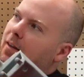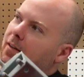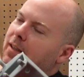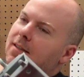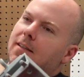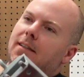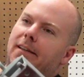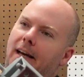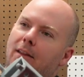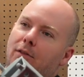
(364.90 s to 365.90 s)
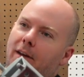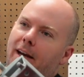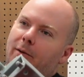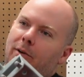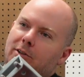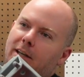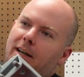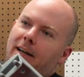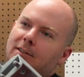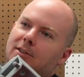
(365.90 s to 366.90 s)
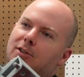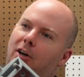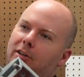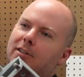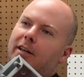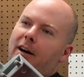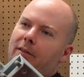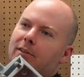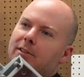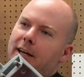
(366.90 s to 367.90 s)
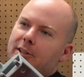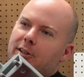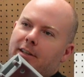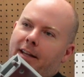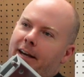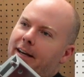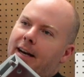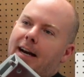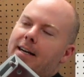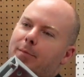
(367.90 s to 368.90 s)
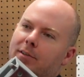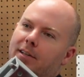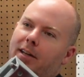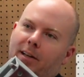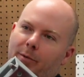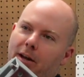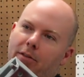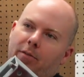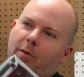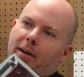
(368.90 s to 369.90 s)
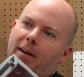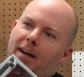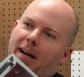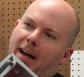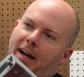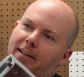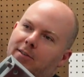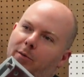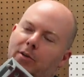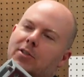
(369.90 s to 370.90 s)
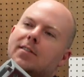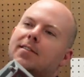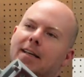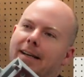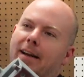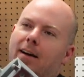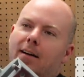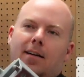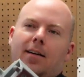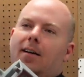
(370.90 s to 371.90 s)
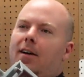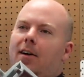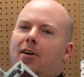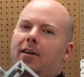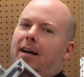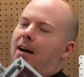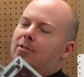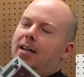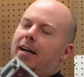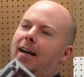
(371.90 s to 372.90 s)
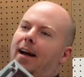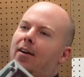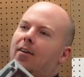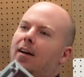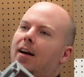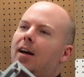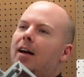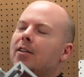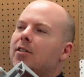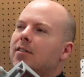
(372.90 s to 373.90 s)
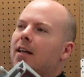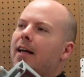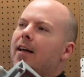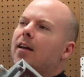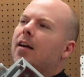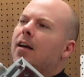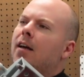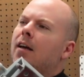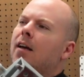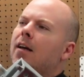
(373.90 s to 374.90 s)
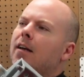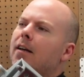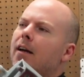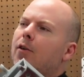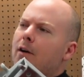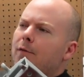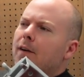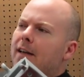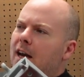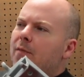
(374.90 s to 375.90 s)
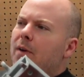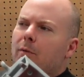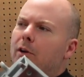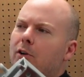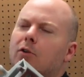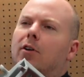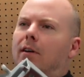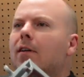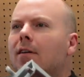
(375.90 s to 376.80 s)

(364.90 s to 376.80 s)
Lisa did that thing where she kind of starts a conversation like 90% of the way through it. So we're just sitting there on our couch hanging out, and she's like, yeah, Griffin gave me what you couldn't.